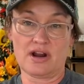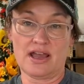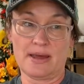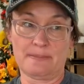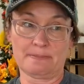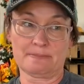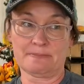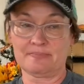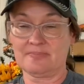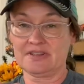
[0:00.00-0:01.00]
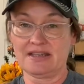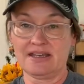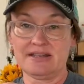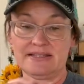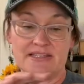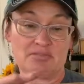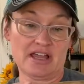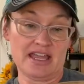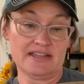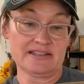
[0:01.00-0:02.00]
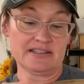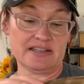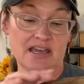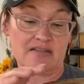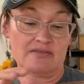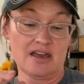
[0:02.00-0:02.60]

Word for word: um, displays and stuff.